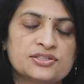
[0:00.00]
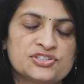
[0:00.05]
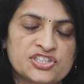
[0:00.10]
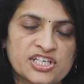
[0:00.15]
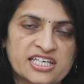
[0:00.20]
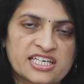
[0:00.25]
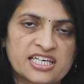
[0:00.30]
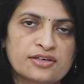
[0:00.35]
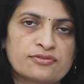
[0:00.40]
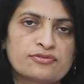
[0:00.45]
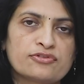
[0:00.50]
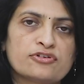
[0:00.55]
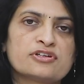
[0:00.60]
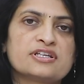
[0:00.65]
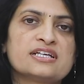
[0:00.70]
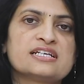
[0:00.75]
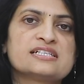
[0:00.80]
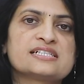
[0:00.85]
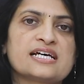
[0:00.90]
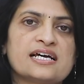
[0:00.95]
checking for
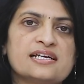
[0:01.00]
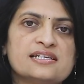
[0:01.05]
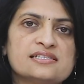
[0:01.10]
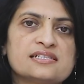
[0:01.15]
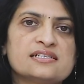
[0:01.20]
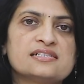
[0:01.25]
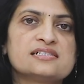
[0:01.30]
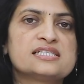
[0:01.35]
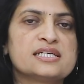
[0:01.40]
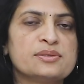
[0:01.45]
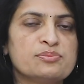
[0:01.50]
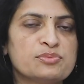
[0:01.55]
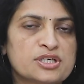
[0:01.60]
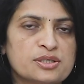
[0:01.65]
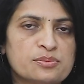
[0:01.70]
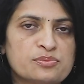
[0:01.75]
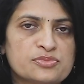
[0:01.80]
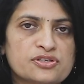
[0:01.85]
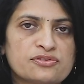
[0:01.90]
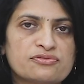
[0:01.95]
the signs and
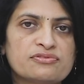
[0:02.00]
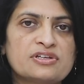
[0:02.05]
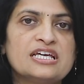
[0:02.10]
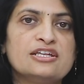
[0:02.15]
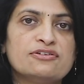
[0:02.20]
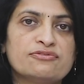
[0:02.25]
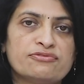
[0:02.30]
symptoms of the